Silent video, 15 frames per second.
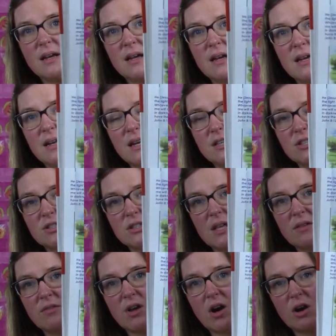And I just
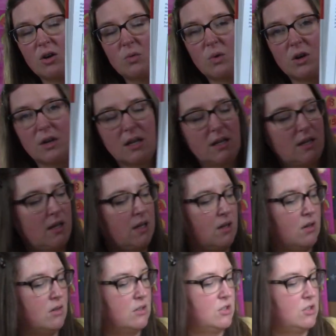love the artwork in here.